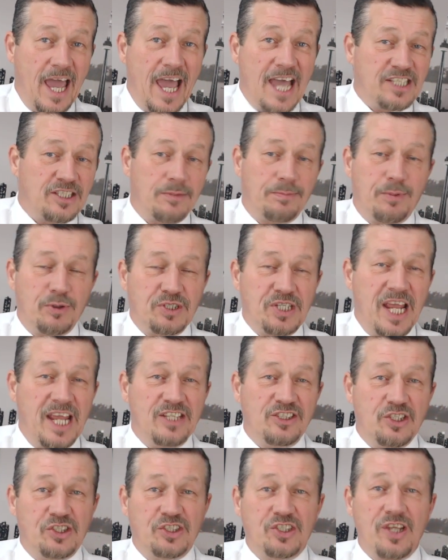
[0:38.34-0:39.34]
as it
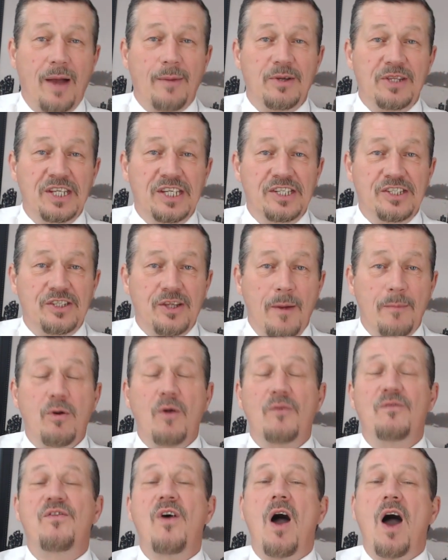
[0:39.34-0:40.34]
pertains to some of these
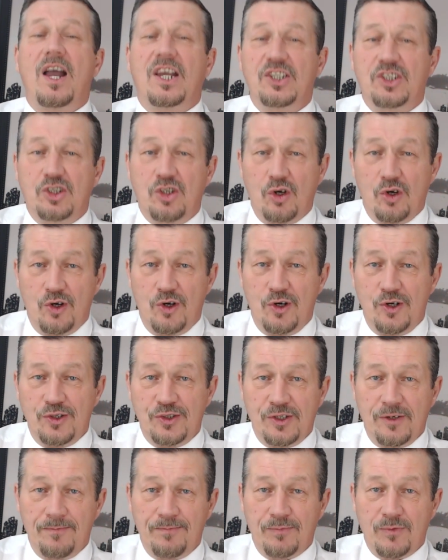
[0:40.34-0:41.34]

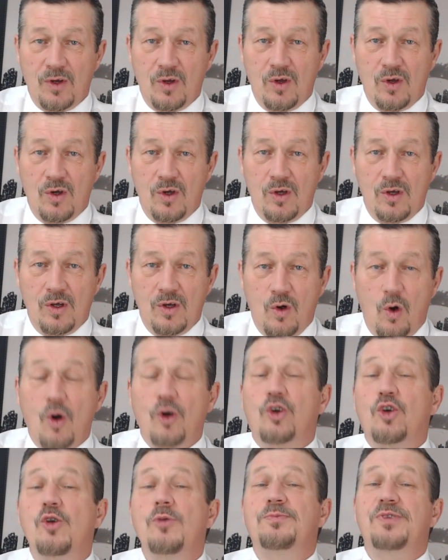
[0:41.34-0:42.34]
provocateurs or
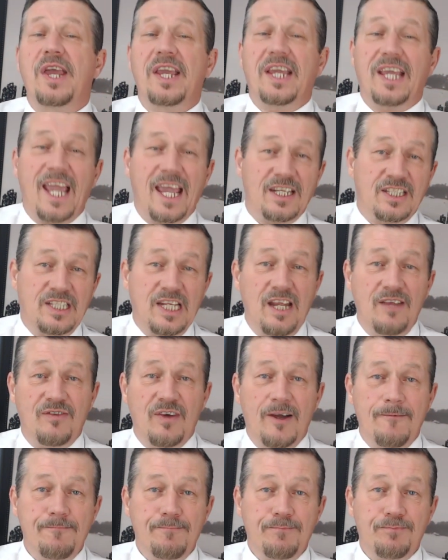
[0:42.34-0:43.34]
groups like
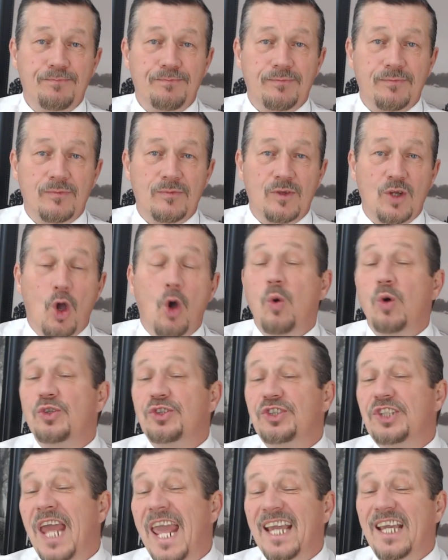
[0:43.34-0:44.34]
Antifa who will
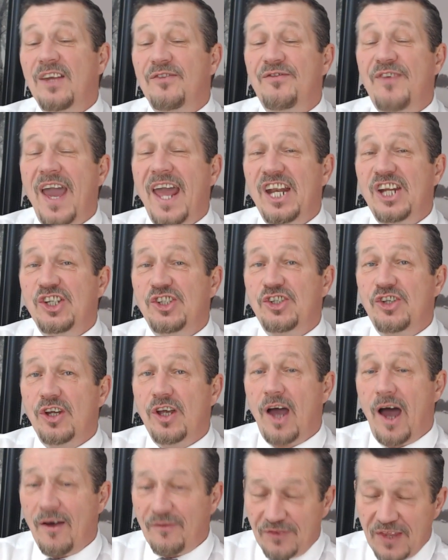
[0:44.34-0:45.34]
take advantage
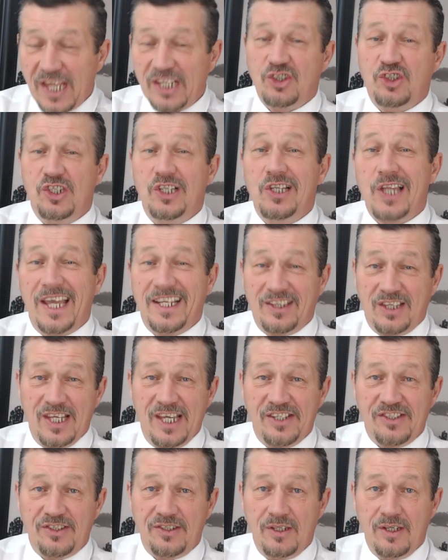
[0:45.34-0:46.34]
of things like
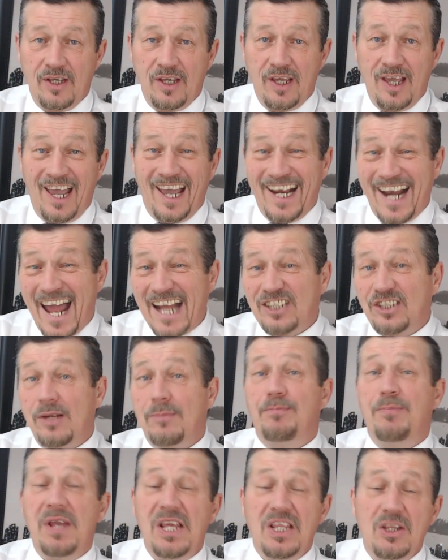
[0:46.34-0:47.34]
this and actually
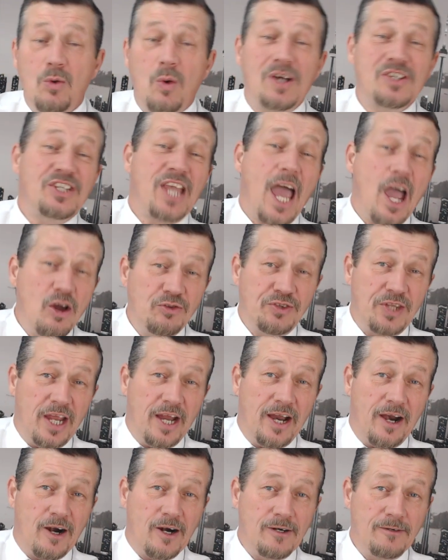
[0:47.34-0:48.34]
be the ones out
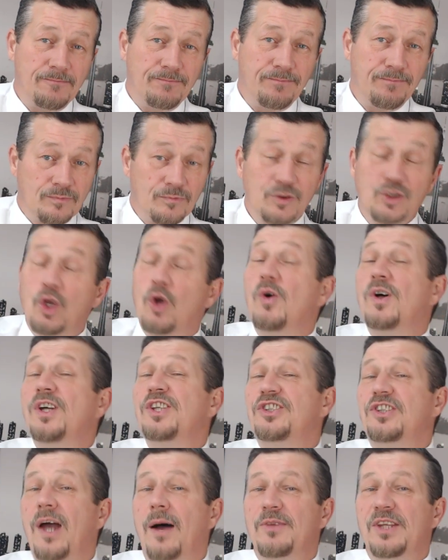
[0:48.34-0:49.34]
there doing
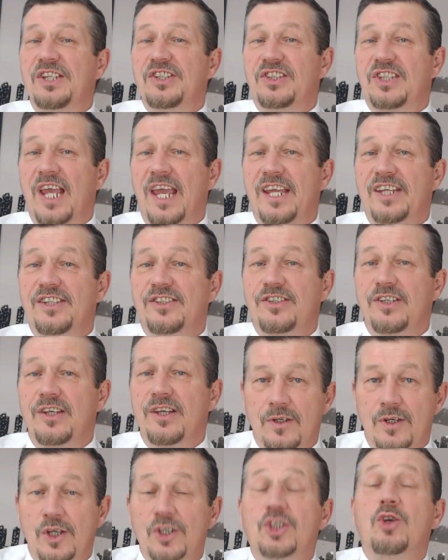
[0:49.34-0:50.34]
some of these things
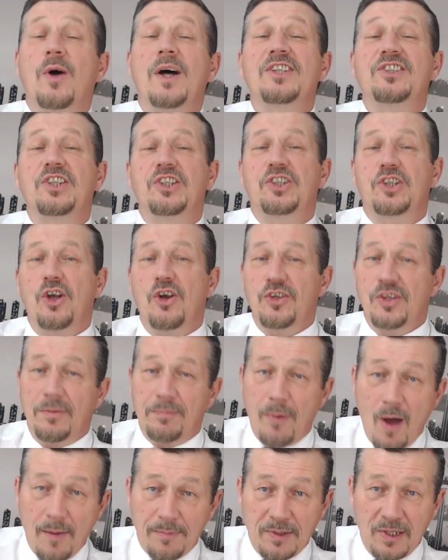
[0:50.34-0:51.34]
so as to turn the
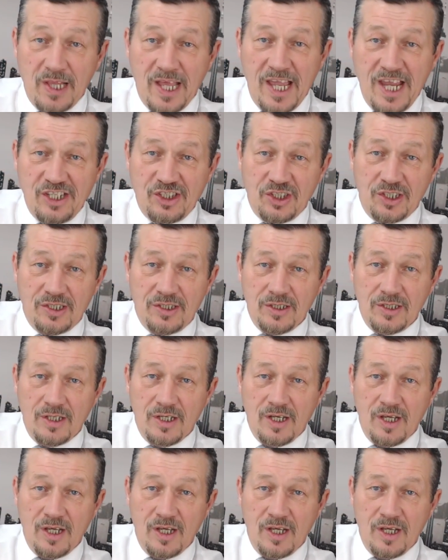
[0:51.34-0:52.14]
population